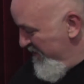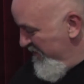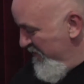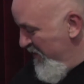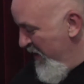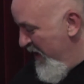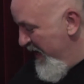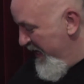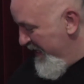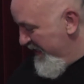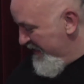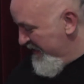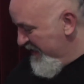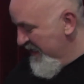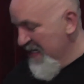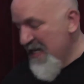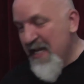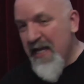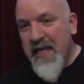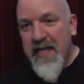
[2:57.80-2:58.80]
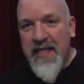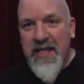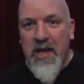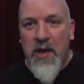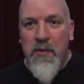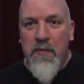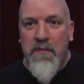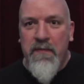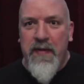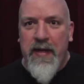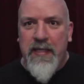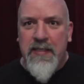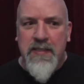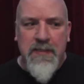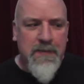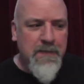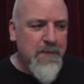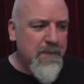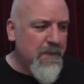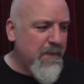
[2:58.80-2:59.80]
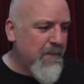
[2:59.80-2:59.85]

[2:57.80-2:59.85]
right, get on with it.